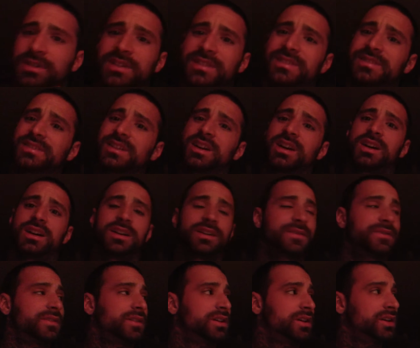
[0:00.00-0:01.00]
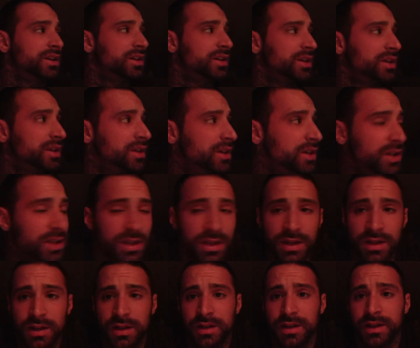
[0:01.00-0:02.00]
got this cough.
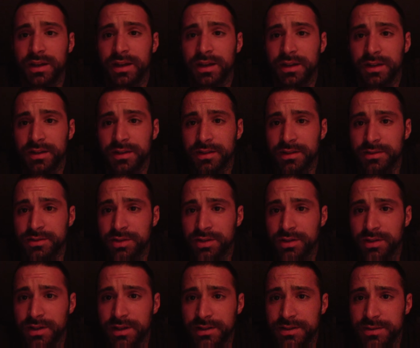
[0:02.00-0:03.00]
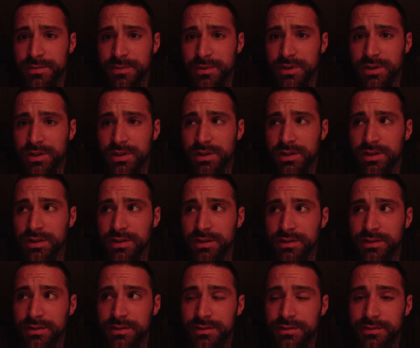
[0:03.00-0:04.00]
And it turned out to
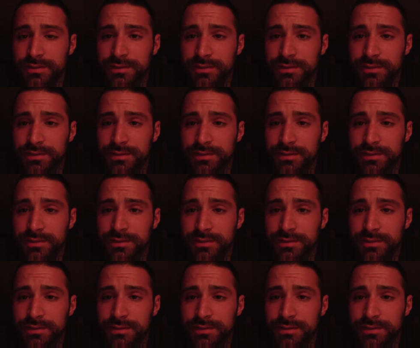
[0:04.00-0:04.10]
be,